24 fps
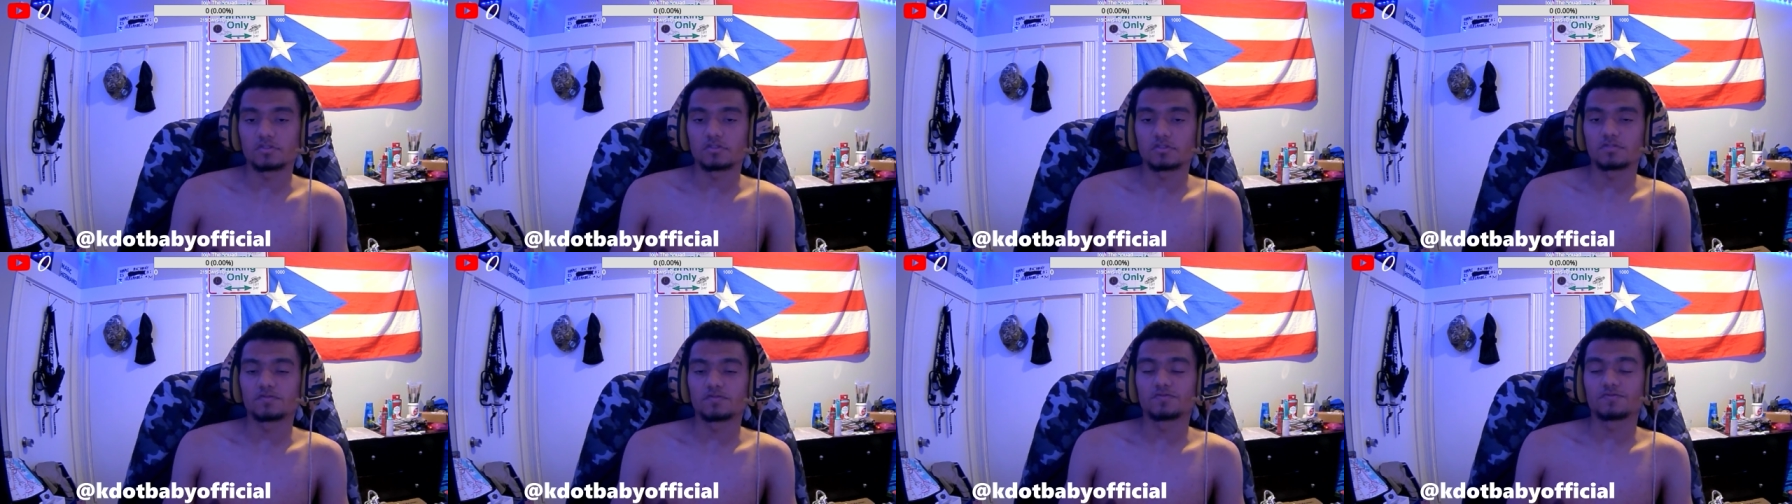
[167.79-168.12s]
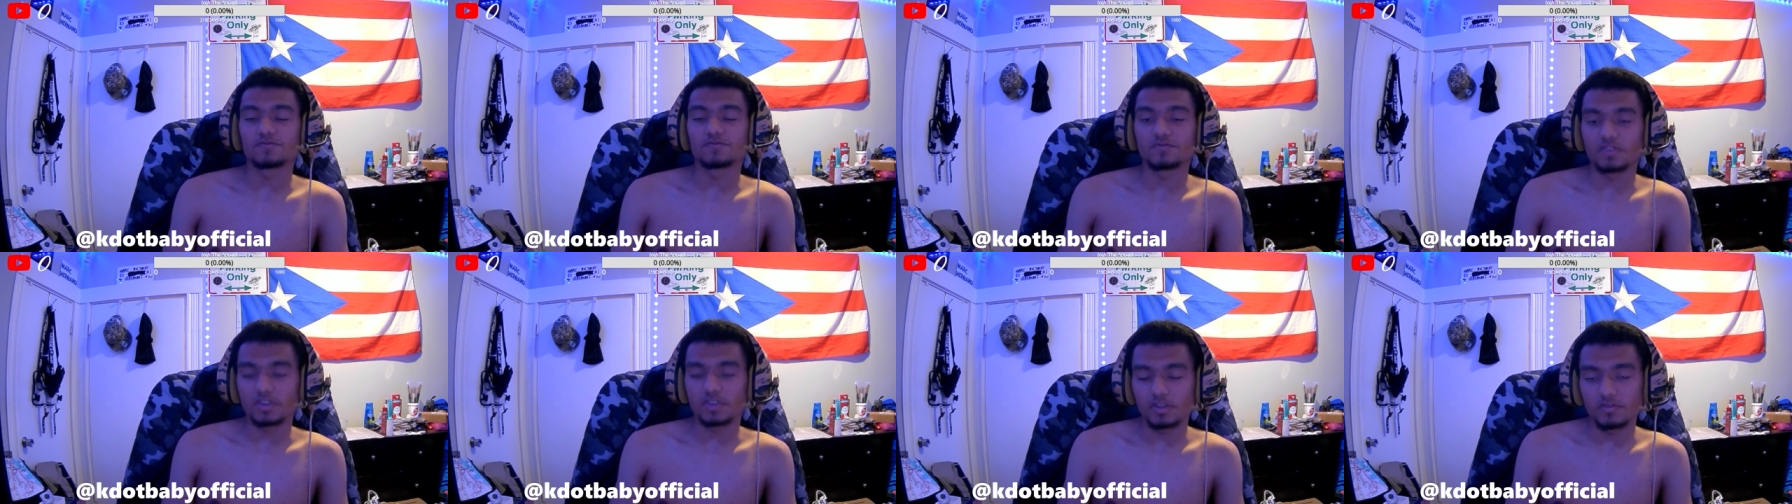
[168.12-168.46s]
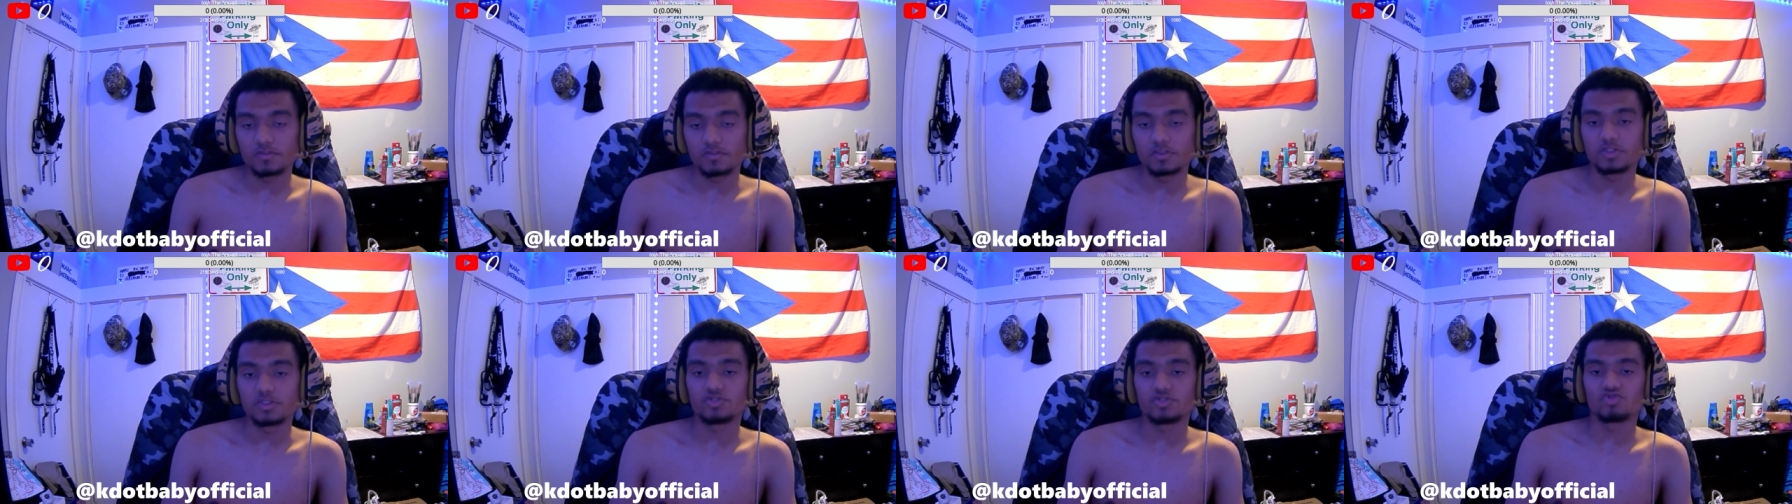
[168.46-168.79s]

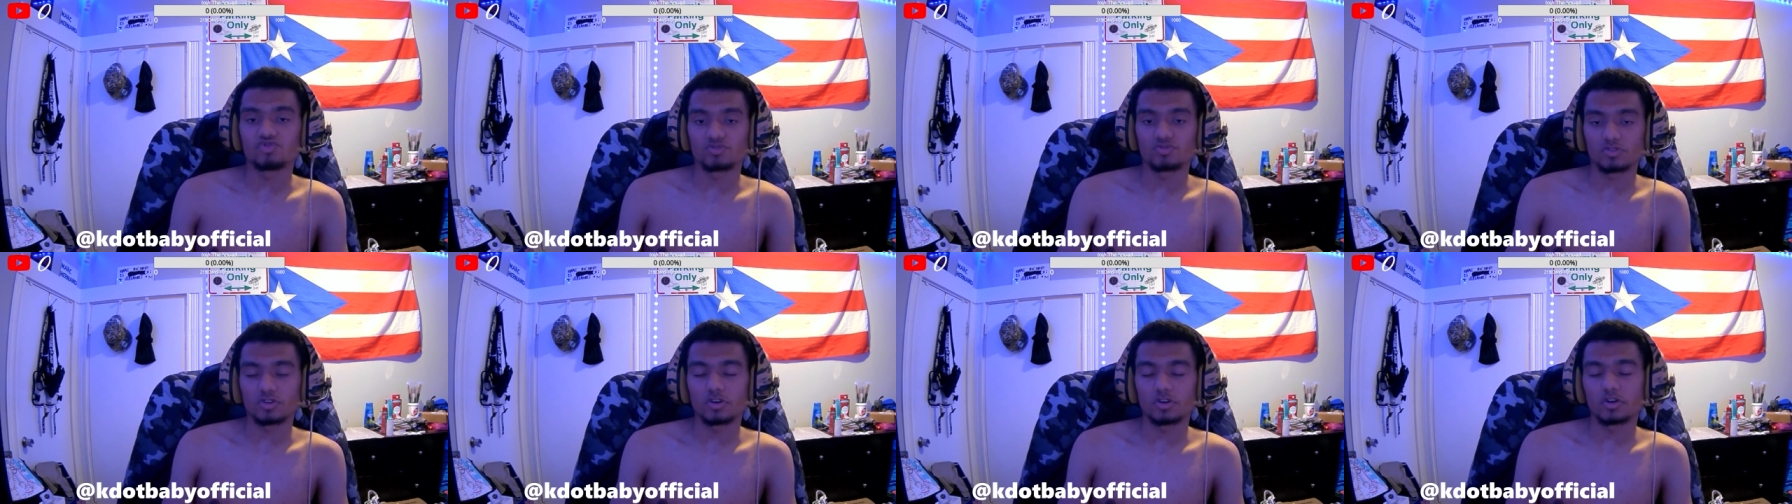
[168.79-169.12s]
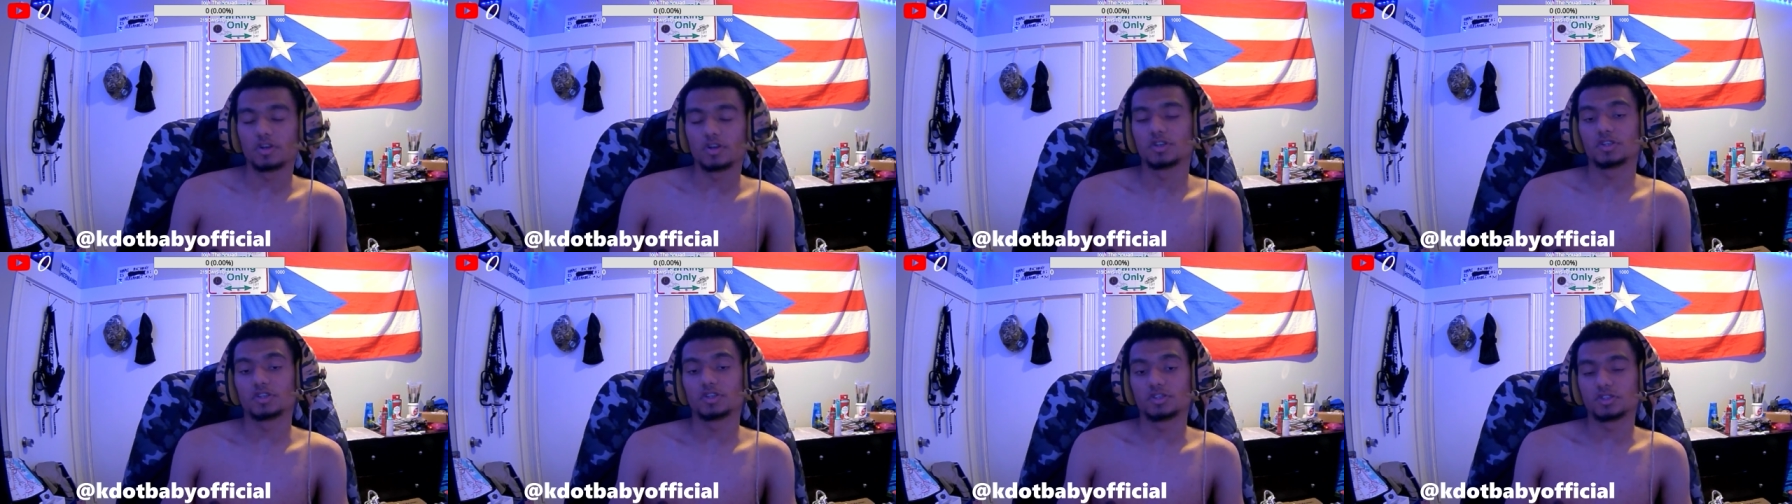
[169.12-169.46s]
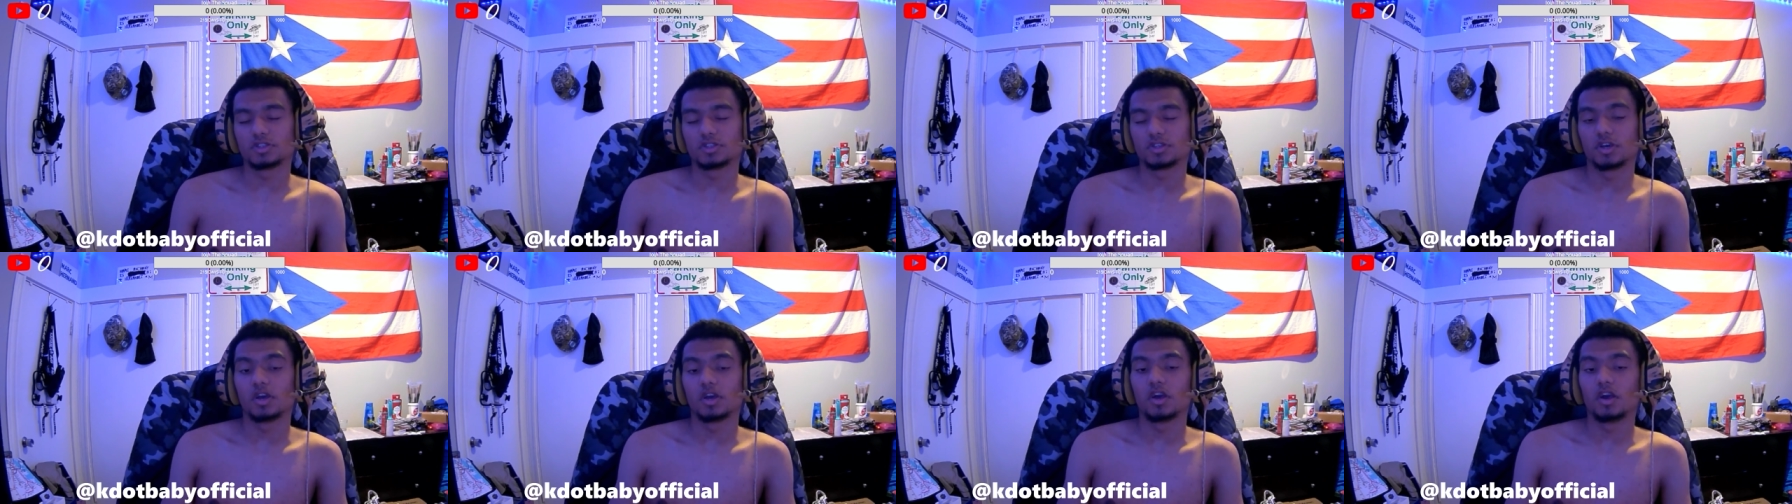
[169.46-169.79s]
favorite drill artists